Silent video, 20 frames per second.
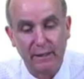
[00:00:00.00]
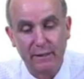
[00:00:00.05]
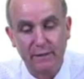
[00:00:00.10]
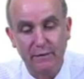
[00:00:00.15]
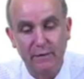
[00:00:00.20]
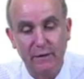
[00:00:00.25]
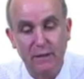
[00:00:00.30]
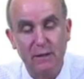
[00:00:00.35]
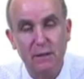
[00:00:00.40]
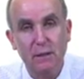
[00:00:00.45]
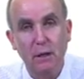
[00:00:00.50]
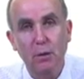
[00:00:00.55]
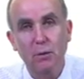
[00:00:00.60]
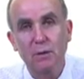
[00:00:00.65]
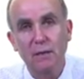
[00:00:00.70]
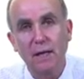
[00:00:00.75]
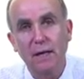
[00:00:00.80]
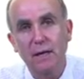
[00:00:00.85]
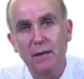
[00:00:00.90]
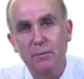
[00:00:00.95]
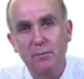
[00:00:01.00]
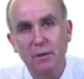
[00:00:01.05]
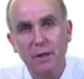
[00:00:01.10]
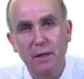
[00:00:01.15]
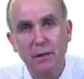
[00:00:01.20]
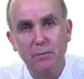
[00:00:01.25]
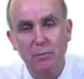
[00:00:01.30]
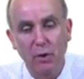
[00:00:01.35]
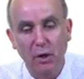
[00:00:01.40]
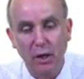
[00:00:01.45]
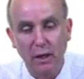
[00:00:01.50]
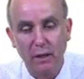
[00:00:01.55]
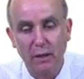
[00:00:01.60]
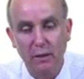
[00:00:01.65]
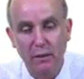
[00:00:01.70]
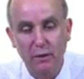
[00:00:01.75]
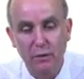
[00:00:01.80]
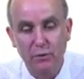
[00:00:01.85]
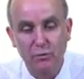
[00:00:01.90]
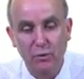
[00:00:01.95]
activity. So it was underpinned by
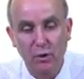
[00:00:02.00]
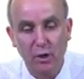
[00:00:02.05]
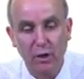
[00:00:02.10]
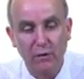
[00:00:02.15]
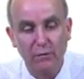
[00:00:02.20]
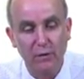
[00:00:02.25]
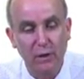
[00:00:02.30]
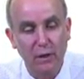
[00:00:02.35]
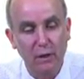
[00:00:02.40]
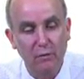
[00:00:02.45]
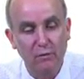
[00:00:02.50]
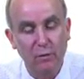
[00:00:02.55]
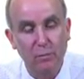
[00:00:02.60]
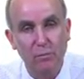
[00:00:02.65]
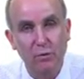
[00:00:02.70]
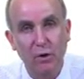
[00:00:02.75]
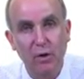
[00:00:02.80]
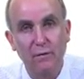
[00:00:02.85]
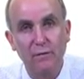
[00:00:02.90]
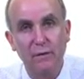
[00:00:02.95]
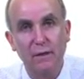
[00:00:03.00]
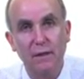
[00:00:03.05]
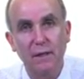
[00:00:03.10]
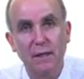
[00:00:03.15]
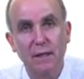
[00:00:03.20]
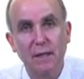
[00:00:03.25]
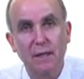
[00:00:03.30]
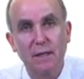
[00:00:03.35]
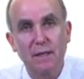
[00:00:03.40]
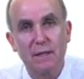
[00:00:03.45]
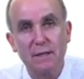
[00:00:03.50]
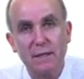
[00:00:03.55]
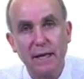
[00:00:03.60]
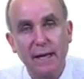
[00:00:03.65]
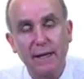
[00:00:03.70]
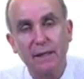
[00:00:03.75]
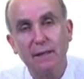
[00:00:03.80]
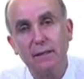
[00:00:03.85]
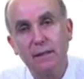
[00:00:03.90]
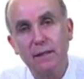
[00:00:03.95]
the drive for profit.
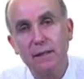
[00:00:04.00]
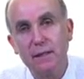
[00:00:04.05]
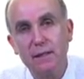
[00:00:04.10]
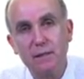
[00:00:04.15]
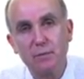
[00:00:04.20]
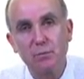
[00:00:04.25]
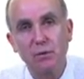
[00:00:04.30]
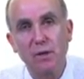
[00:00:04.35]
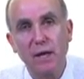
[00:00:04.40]
Secondly, this